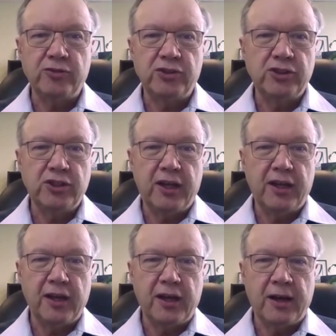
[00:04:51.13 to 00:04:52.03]

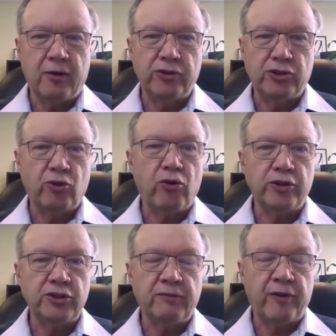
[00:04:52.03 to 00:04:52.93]
interesting
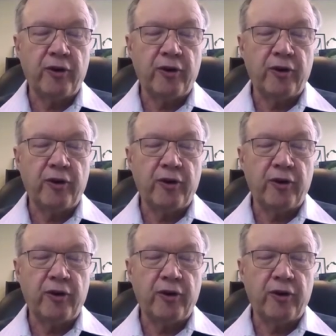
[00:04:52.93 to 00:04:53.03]
resource,